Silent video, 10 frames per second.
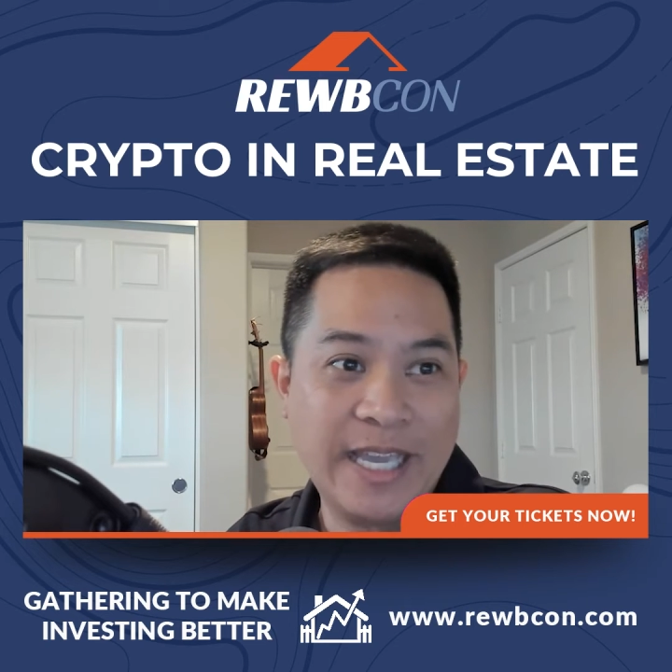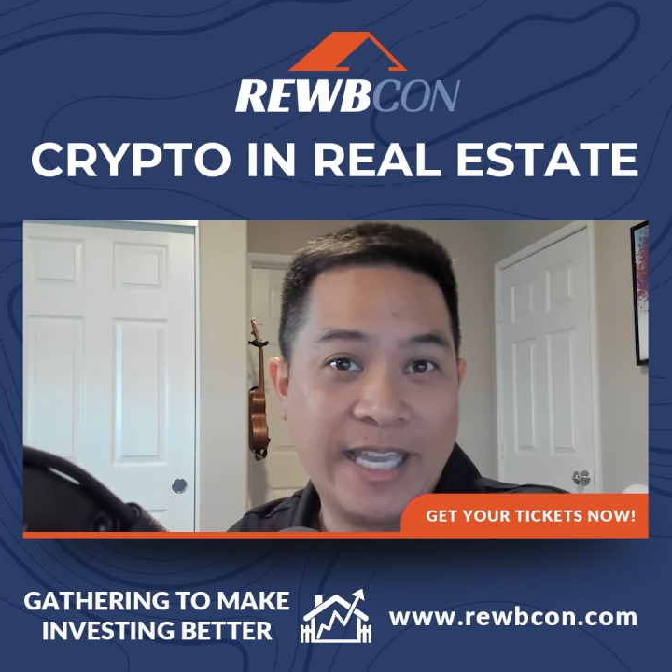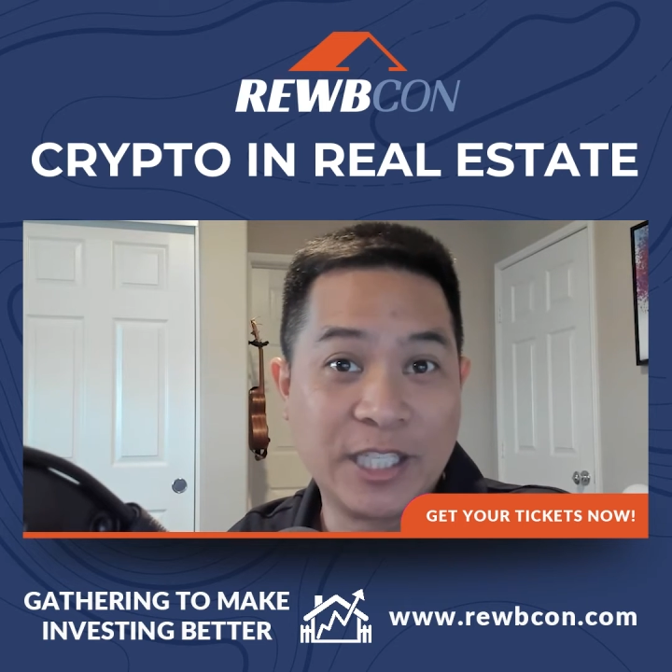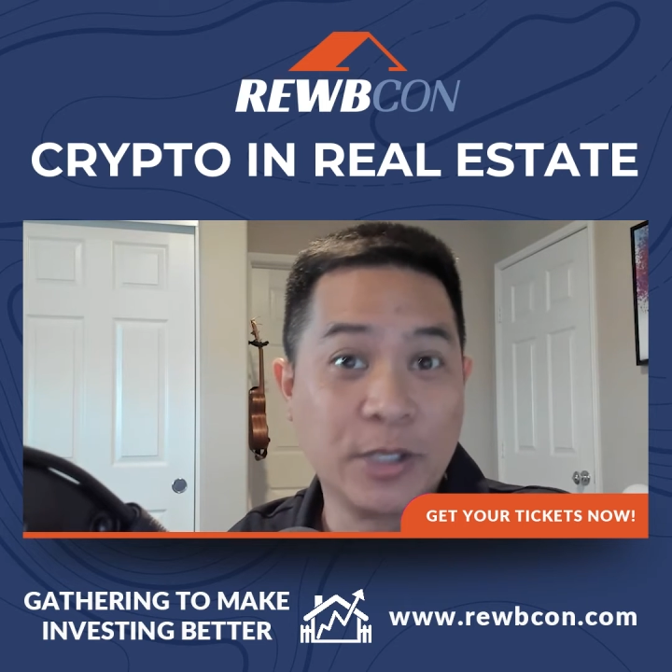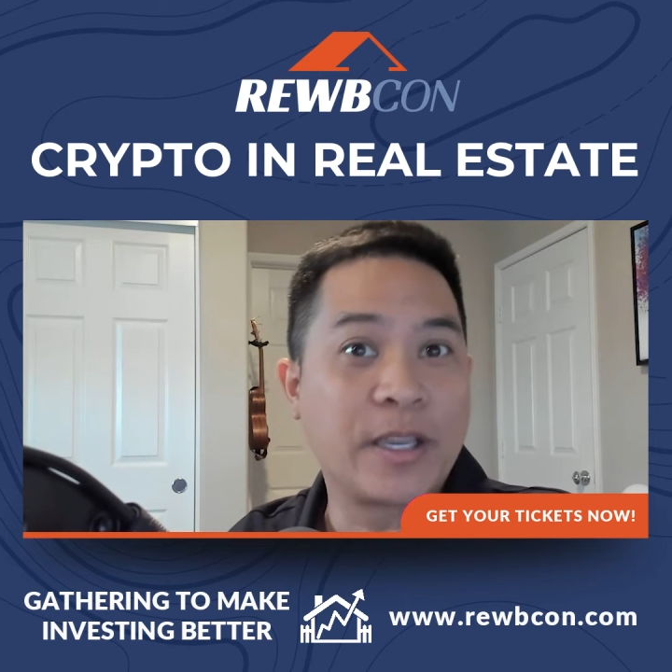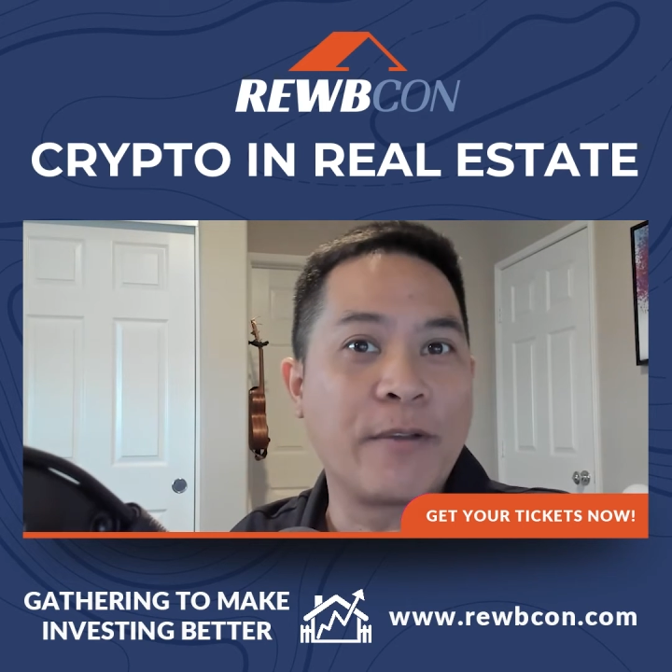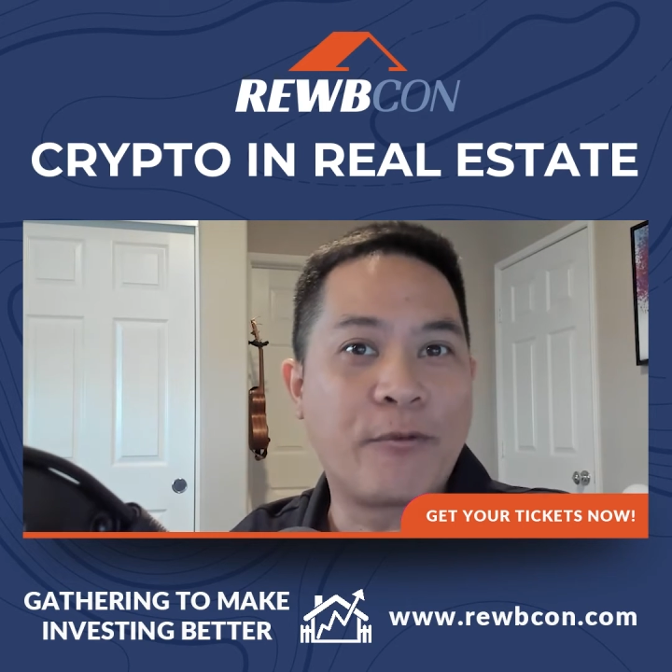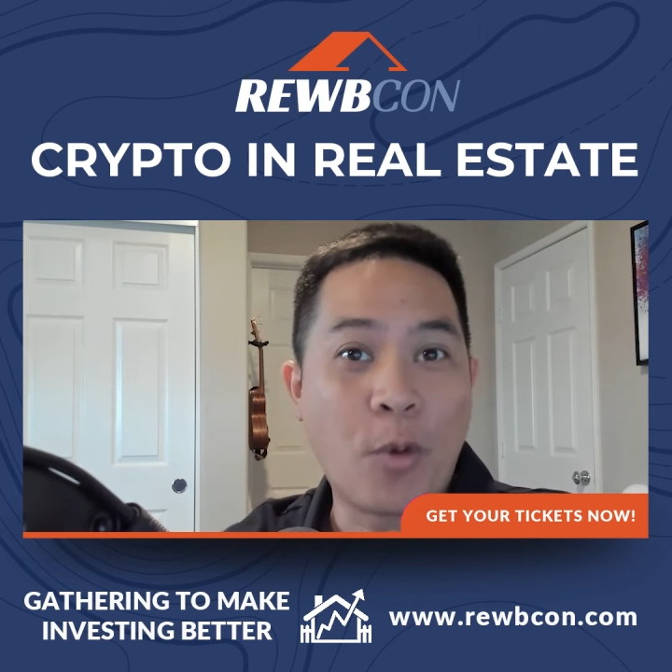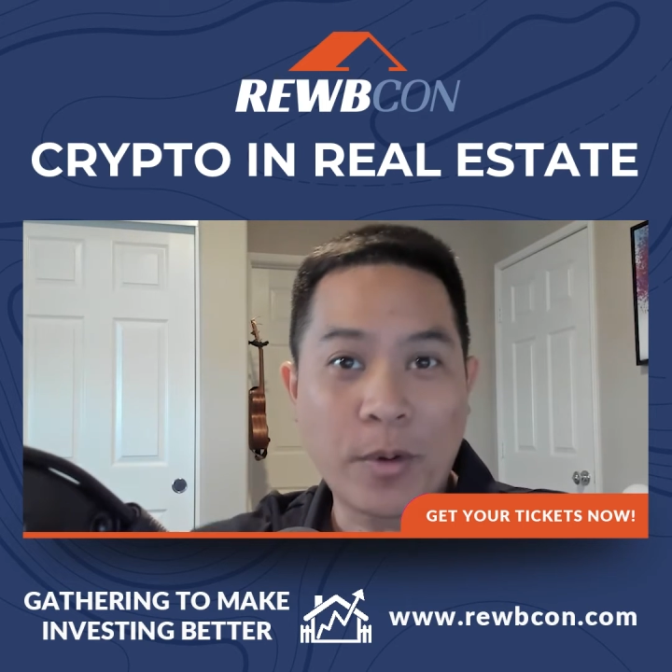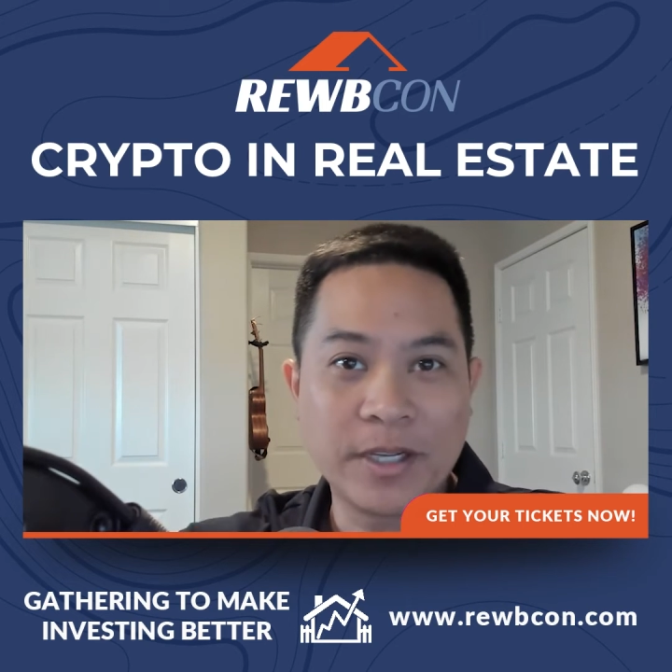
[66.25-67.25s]
is looking
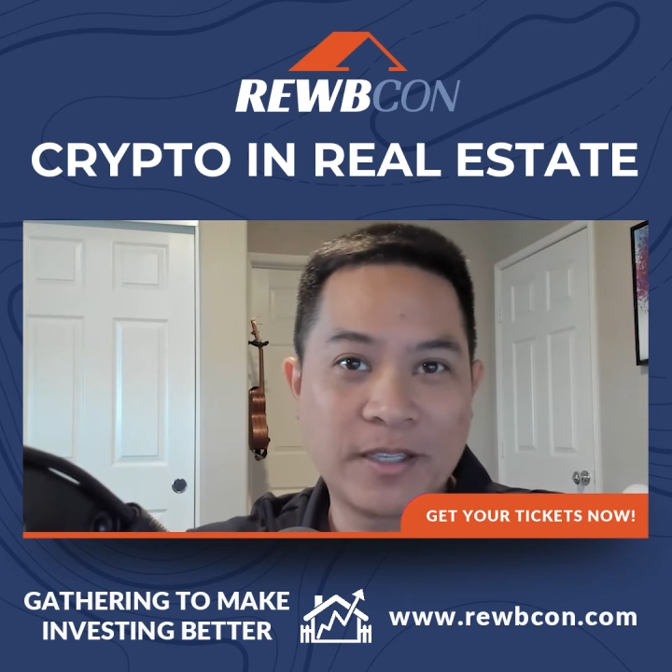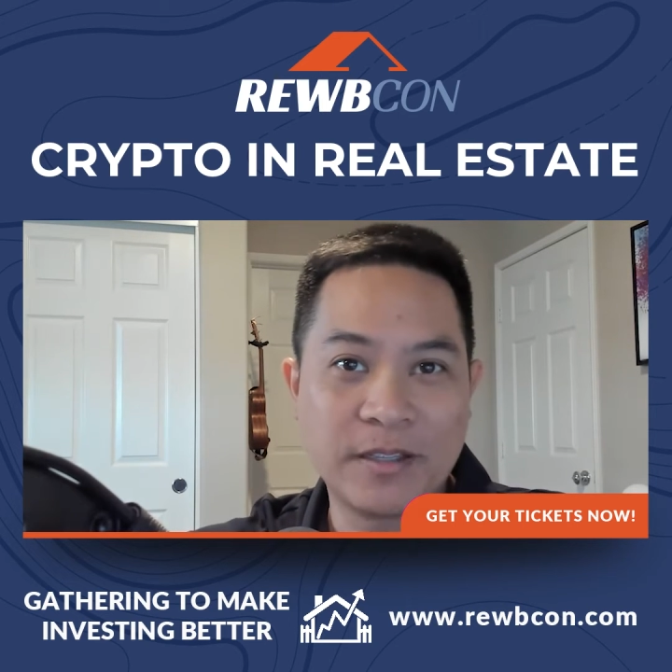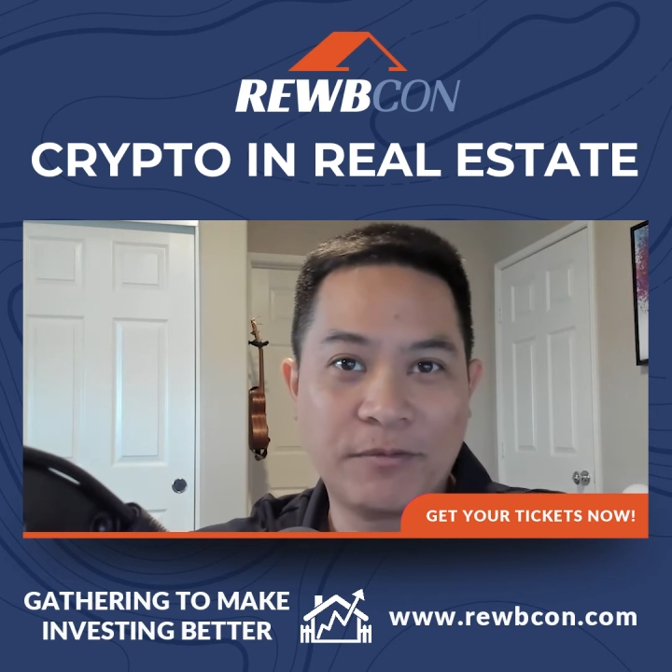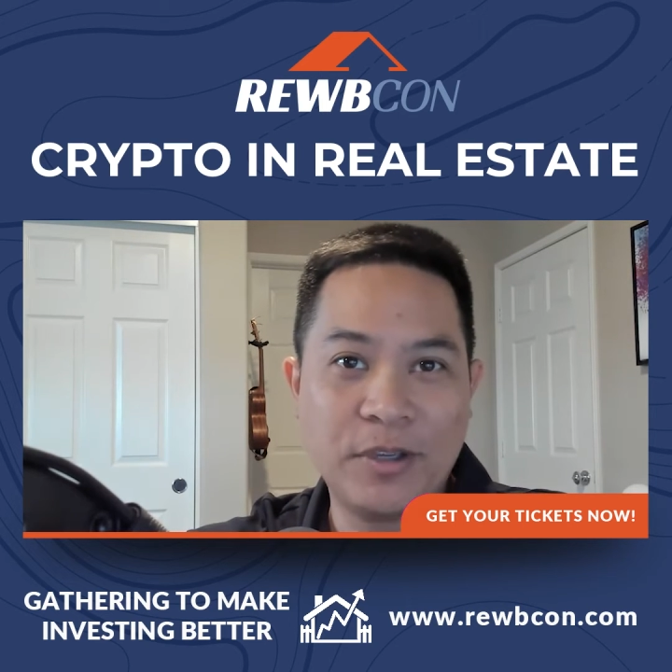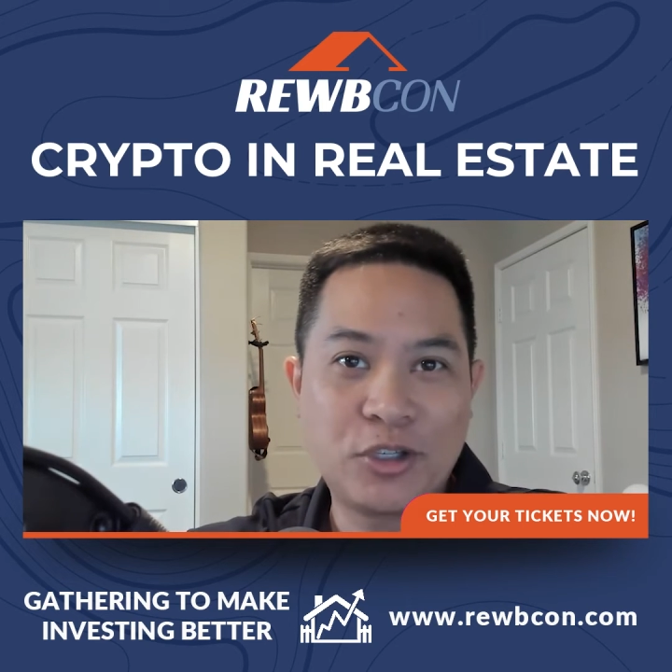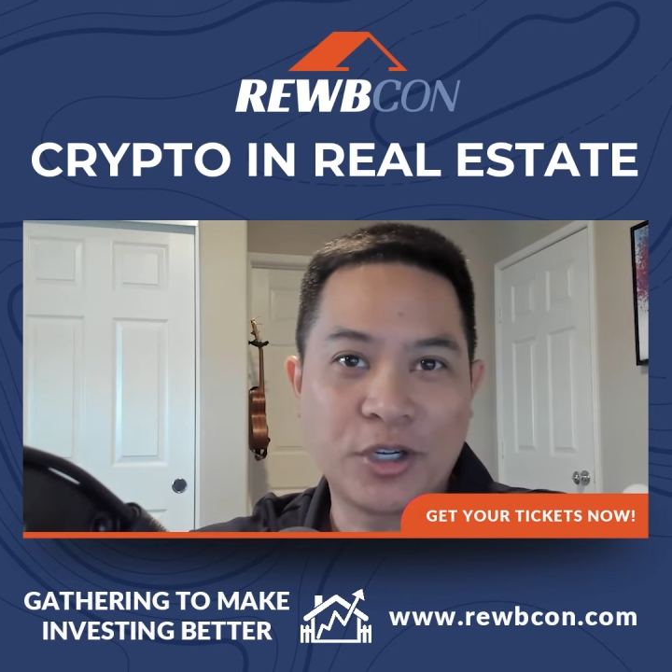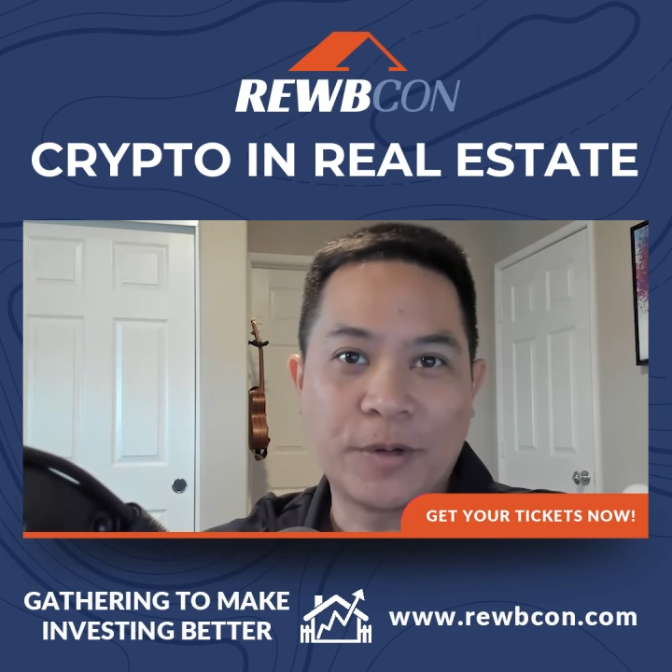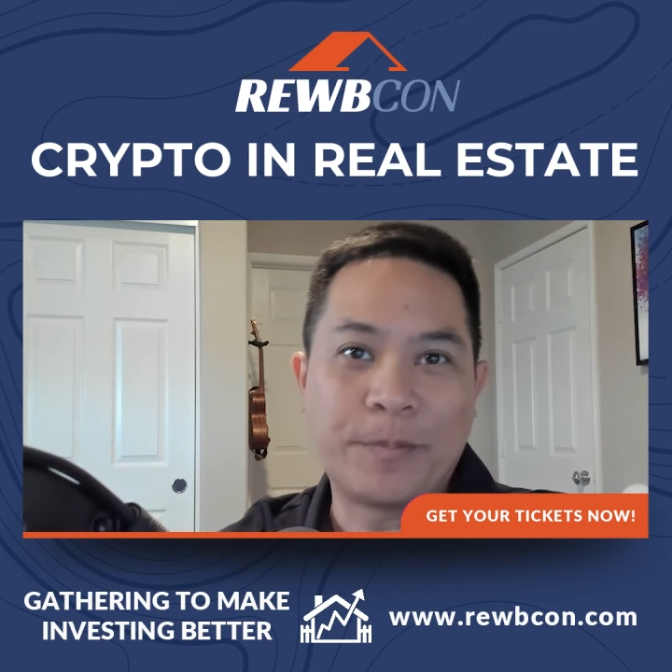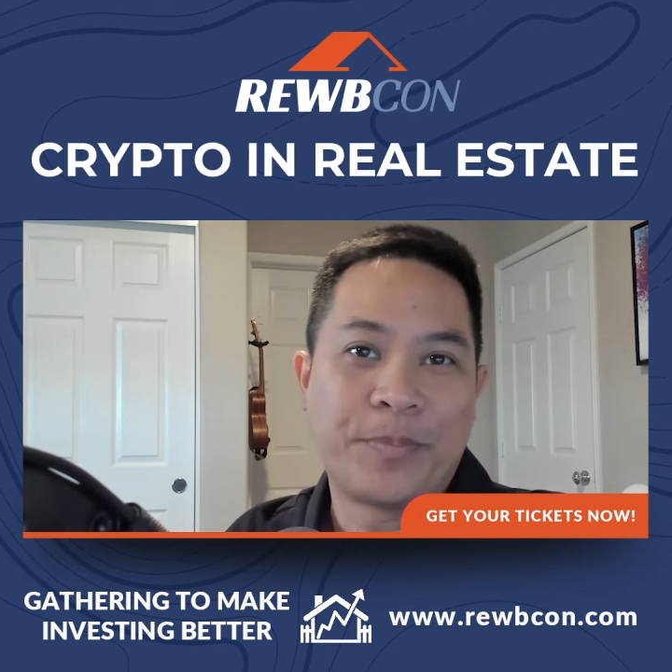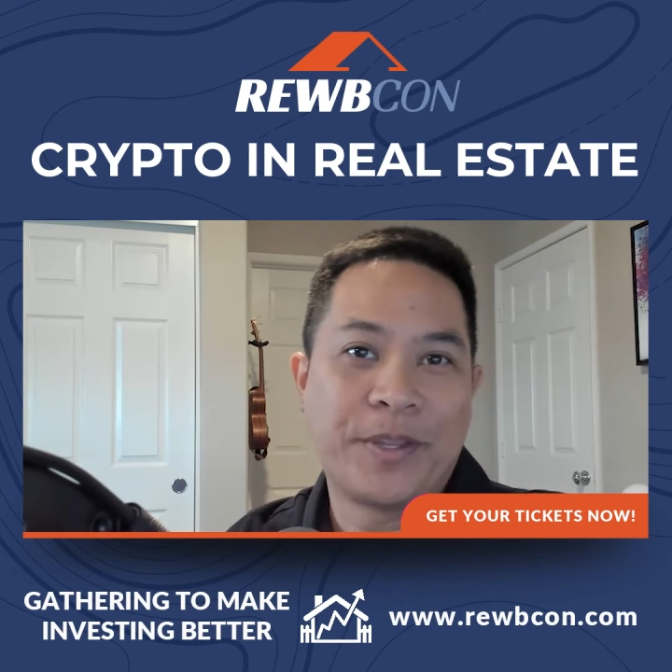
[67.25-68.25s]
forward into the future.